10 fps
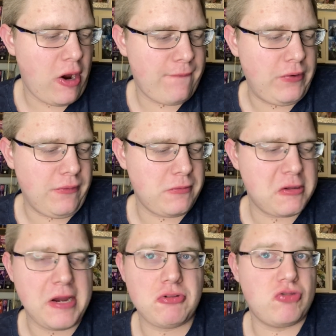of Fear from
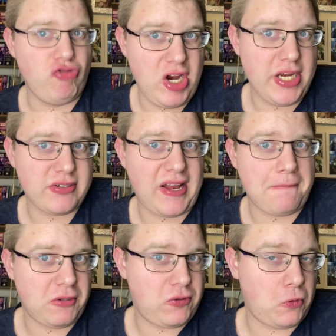the Deep really doesn't
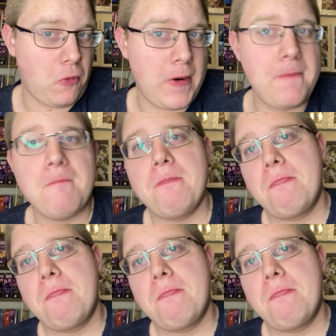help the story.